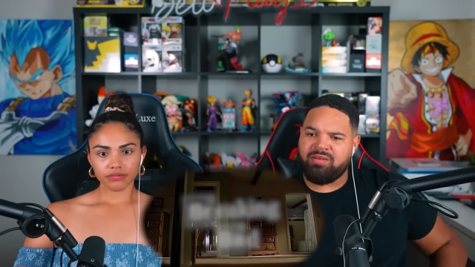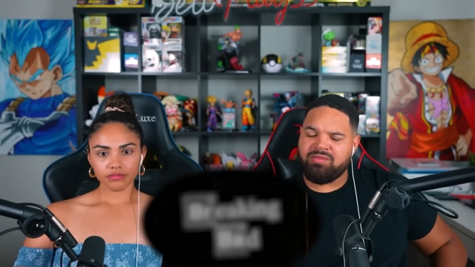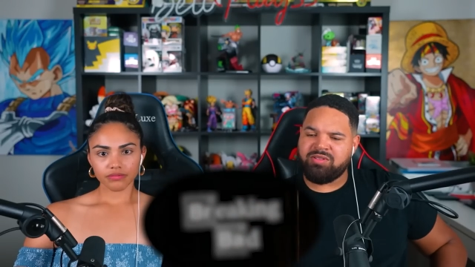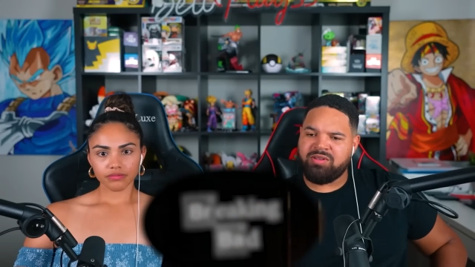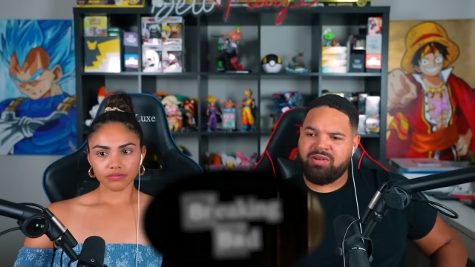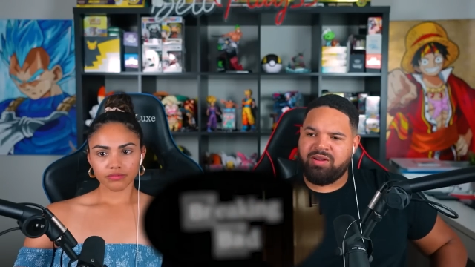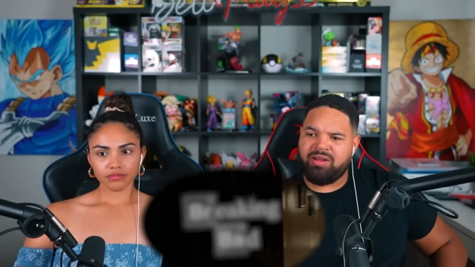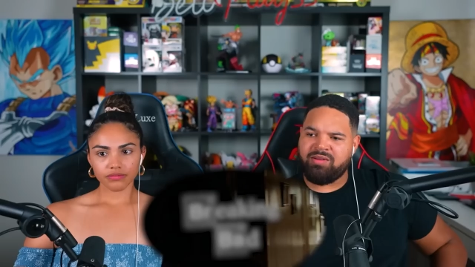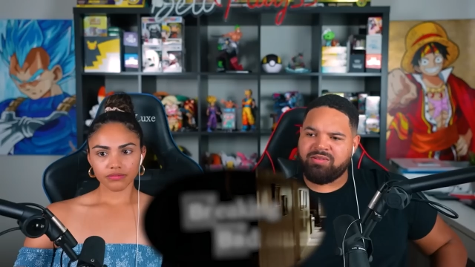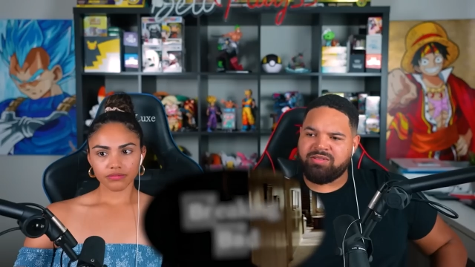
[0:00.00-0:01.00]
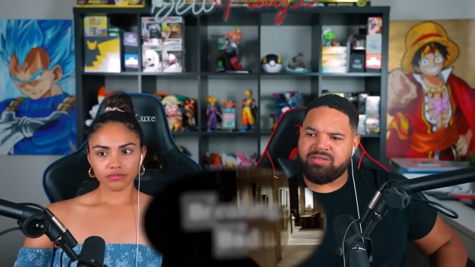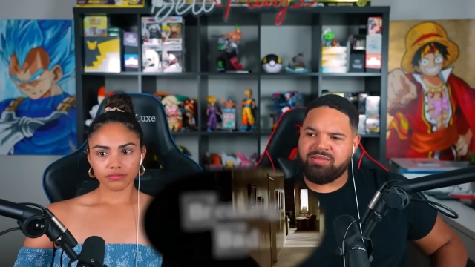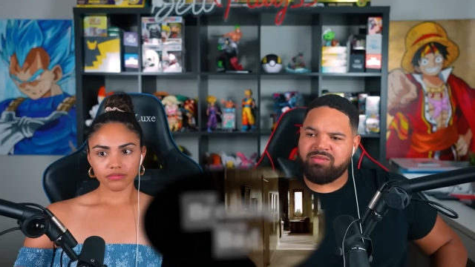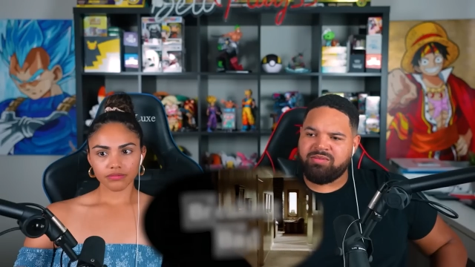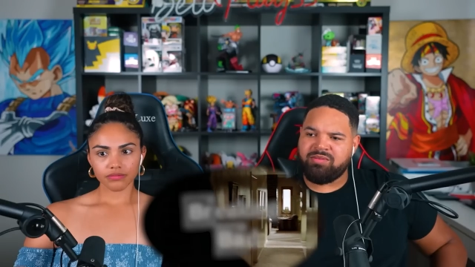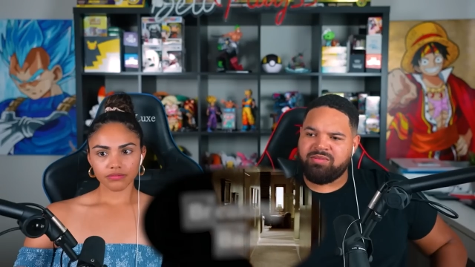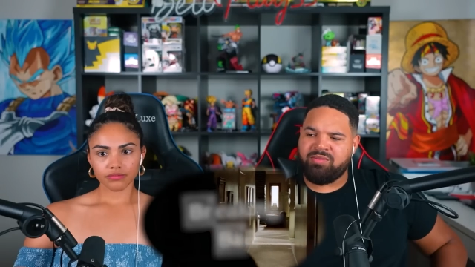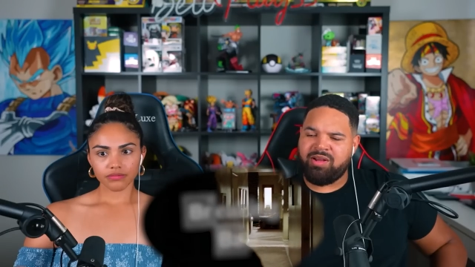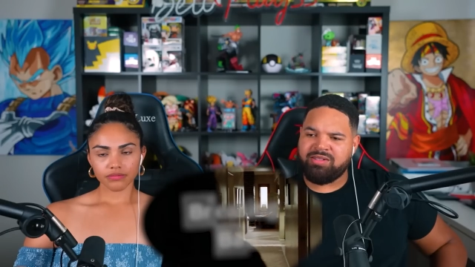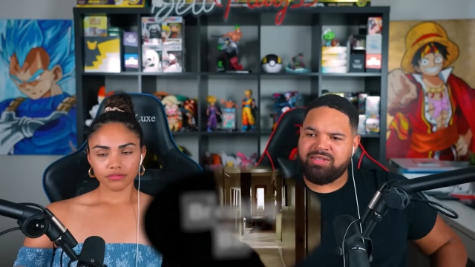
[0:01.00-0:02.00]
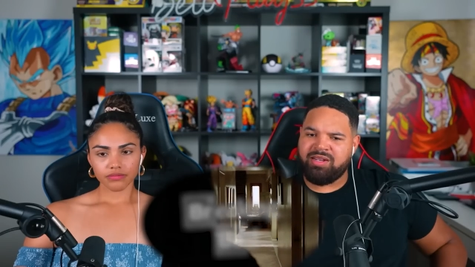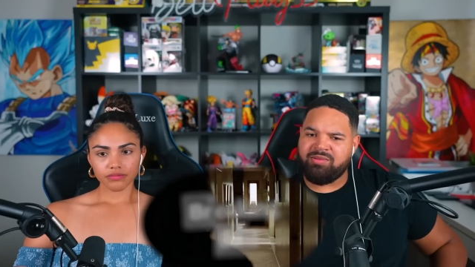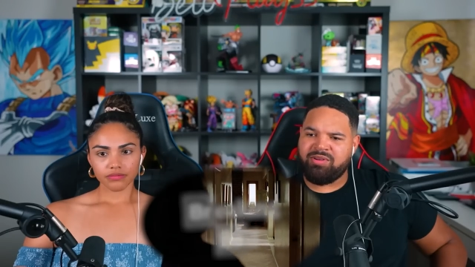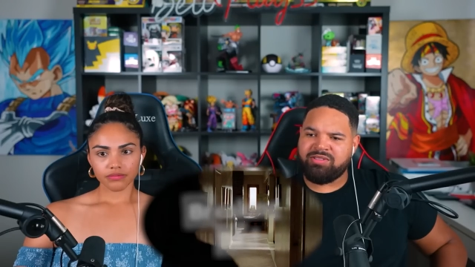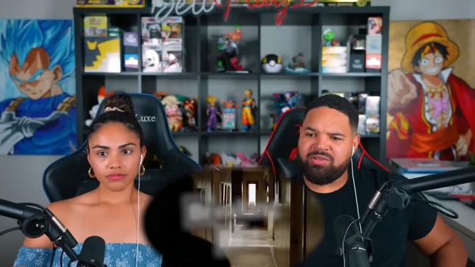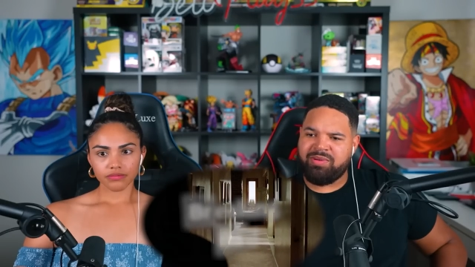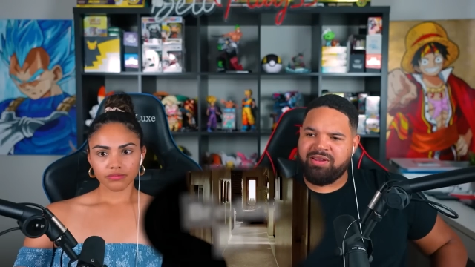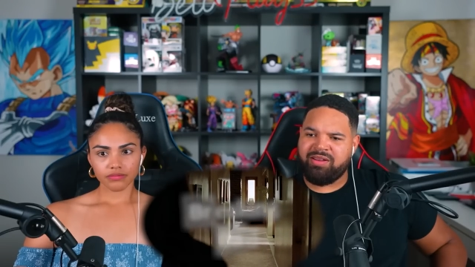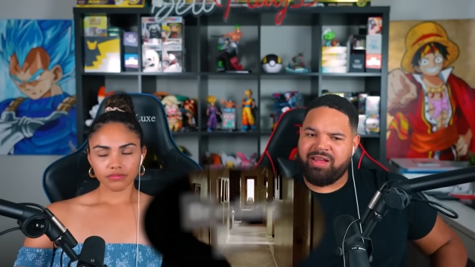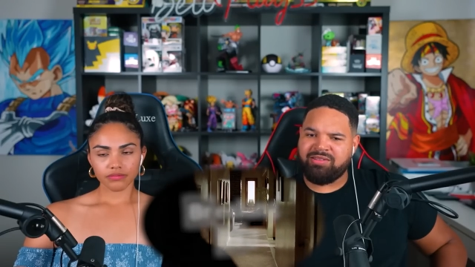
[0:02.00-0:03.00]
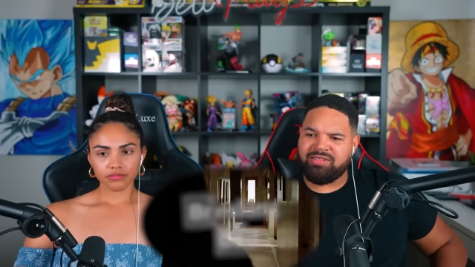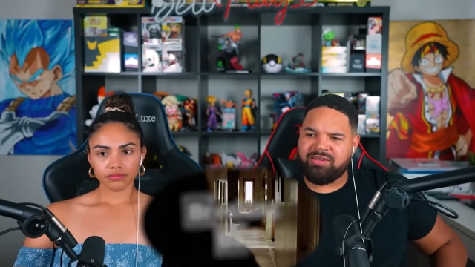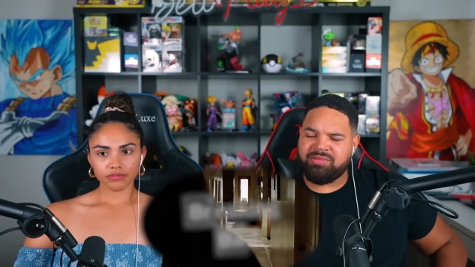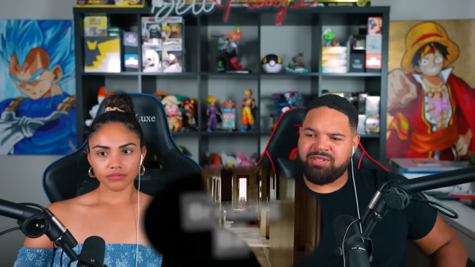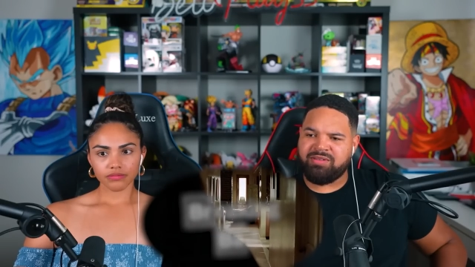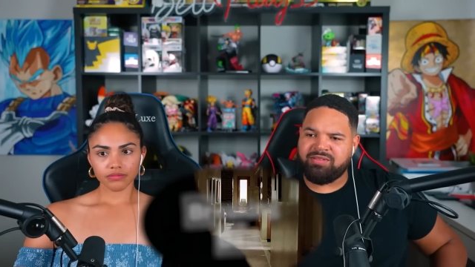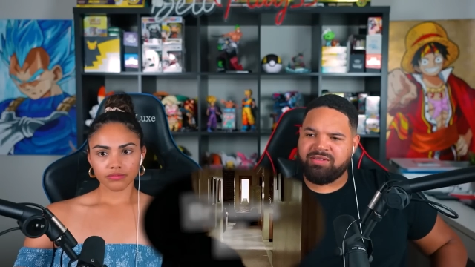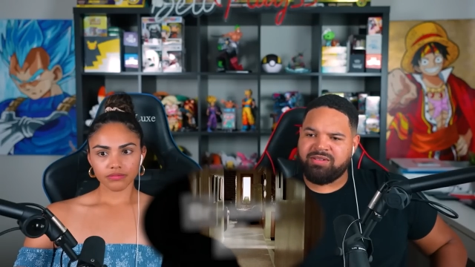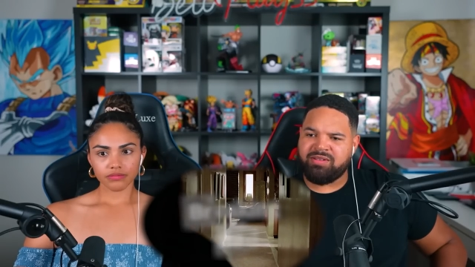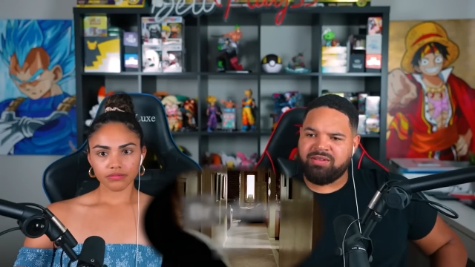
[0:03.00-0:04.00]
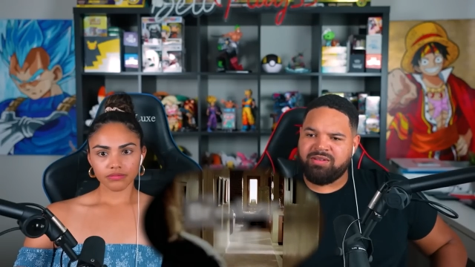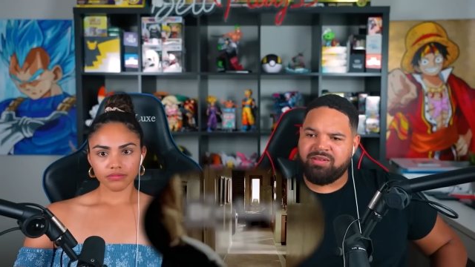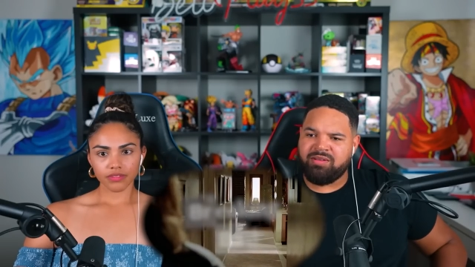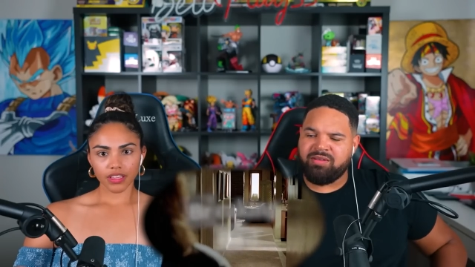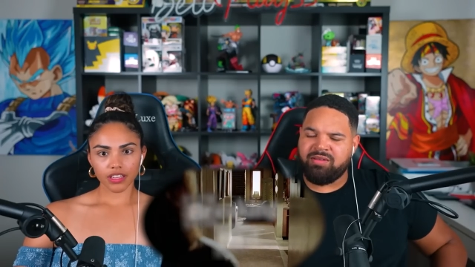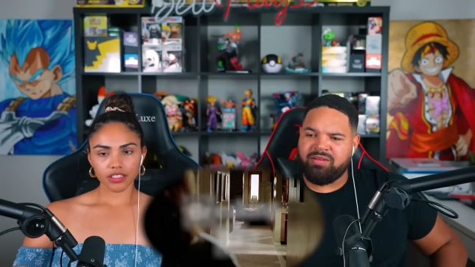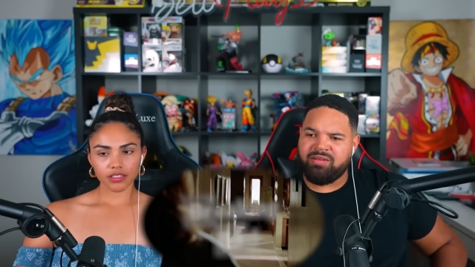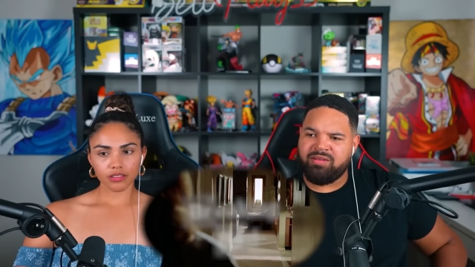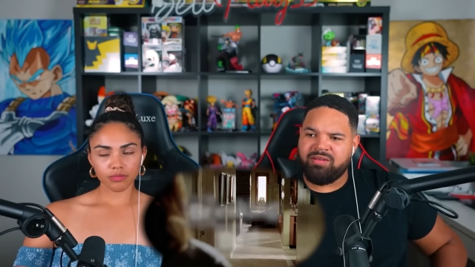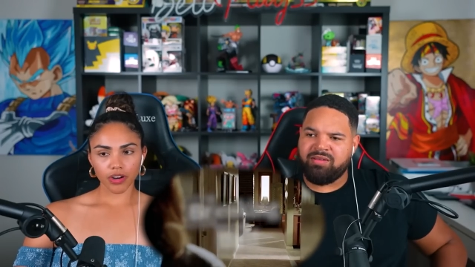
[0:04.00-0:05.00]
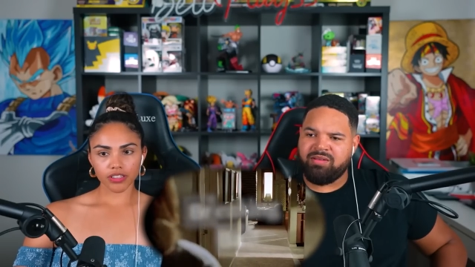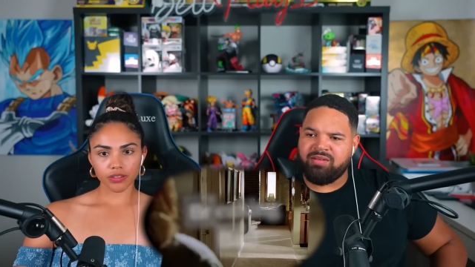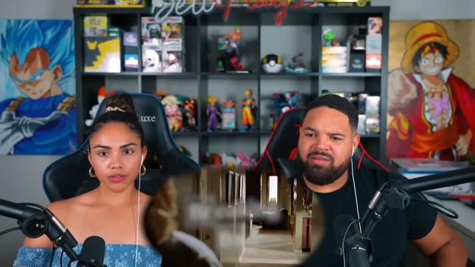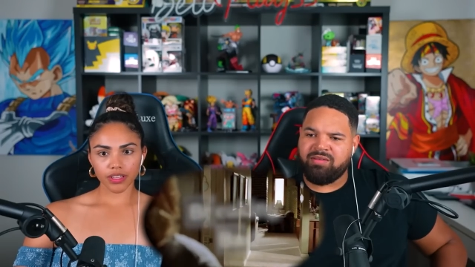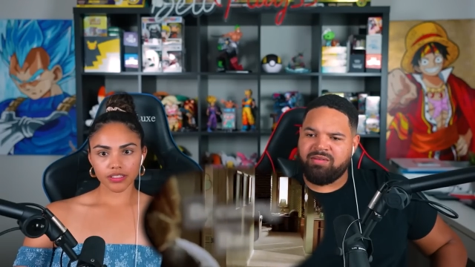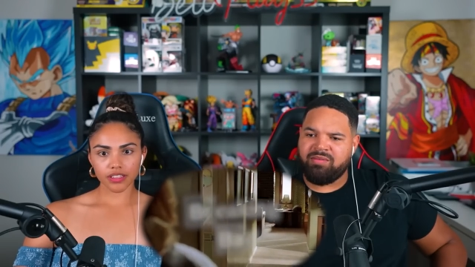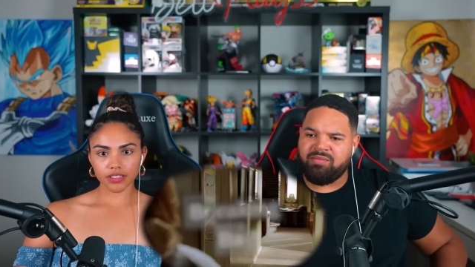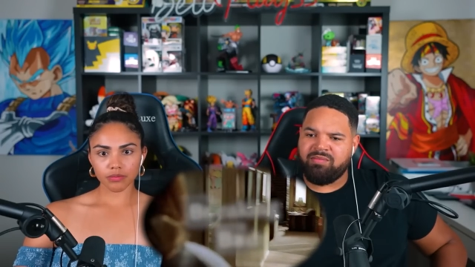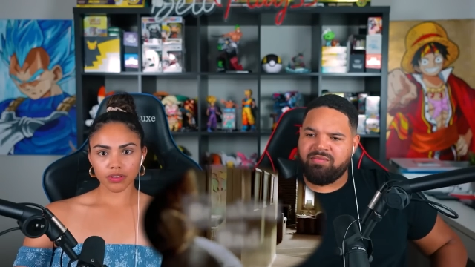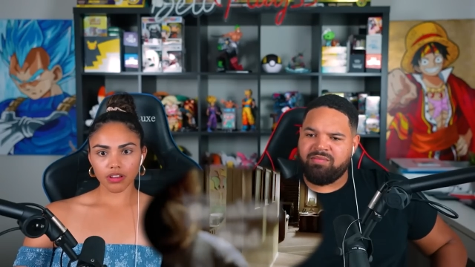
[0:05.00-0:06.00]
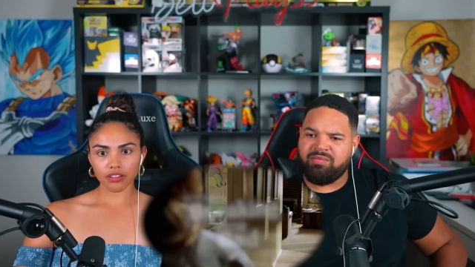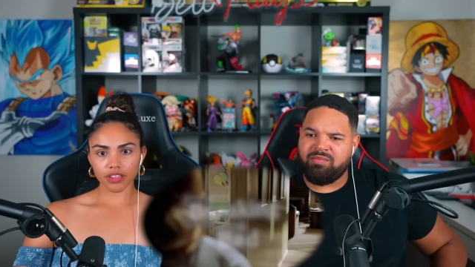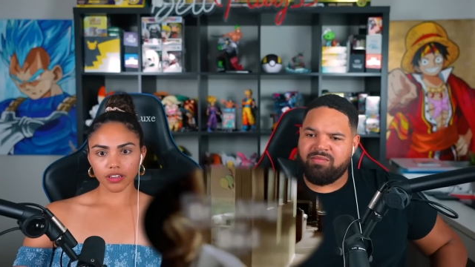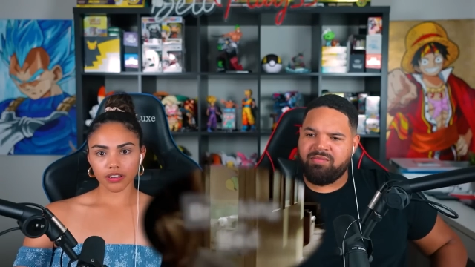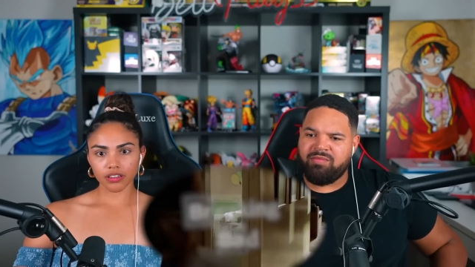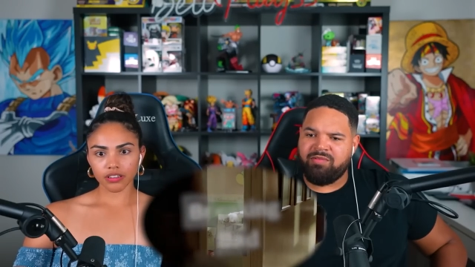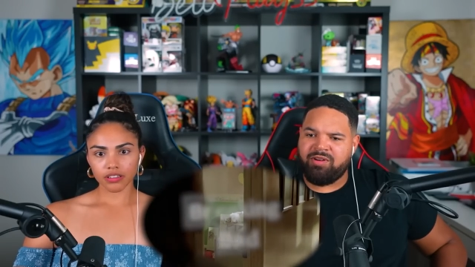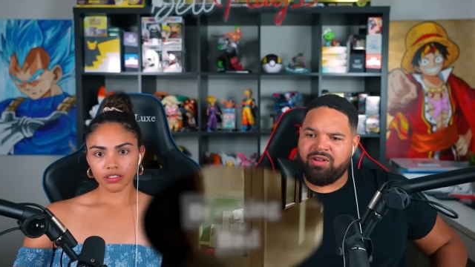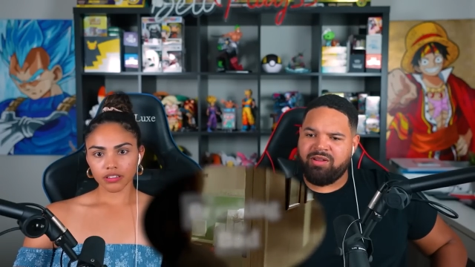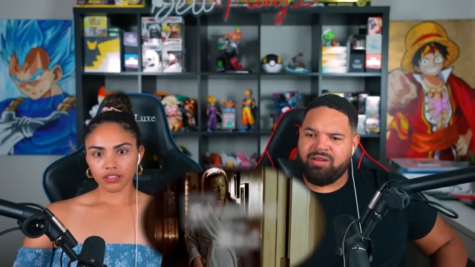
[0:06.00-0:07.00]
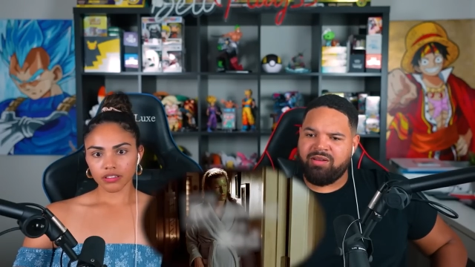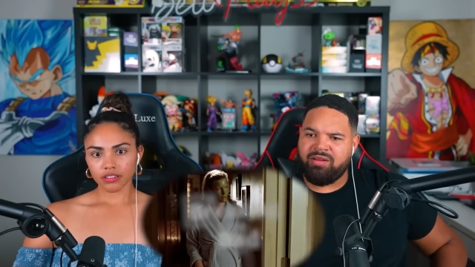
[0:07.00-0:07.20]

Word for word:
Speaker 1: Who's in their house? Why is nobody announcing themselves? Because
Speaker 2: it's probably someone that doesn't belong there. Right.